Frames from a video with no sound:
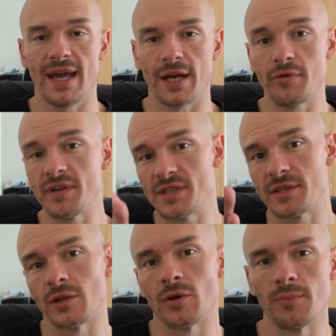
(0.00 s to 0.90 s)

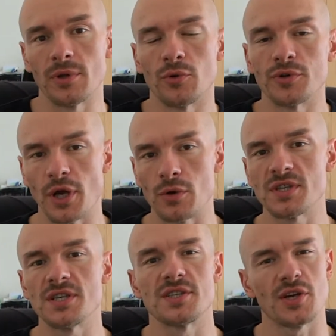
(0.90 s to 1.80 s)
increases the lumbar
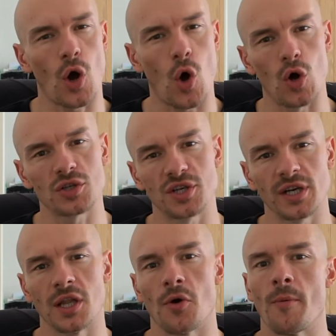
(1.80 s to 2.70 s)
lordosis, the arch of
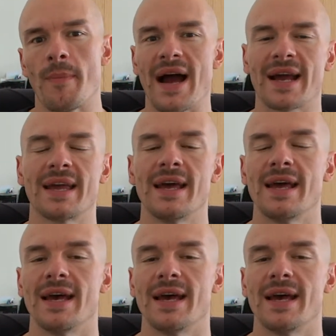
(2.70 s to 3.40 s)
your lower back,